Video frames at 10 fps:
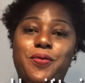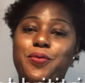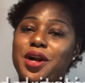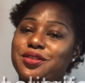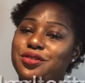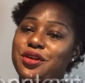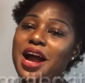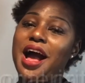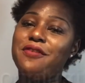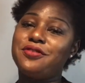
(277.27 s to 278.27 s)
Once you
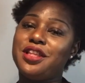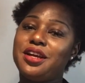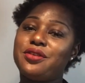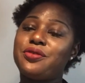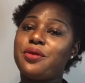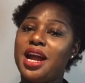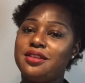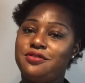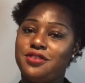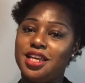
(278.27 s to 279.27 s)
have the
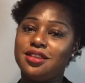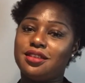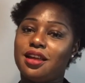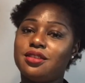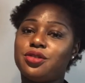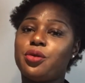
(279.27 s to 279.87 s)
right visas,